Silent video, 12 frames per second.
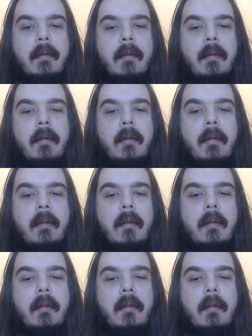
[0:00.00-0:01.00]

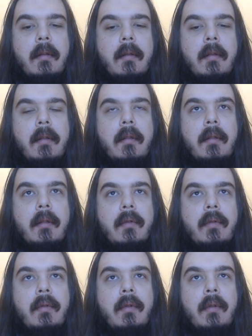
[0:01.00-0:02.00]

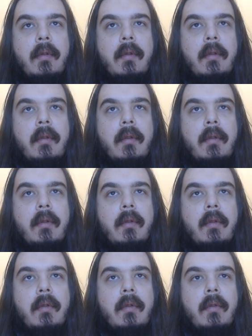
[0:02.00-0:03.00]

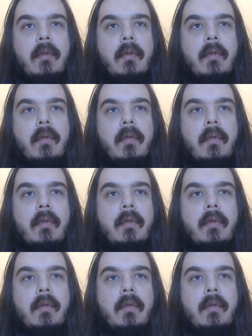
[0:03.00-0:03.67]
Nothing is said.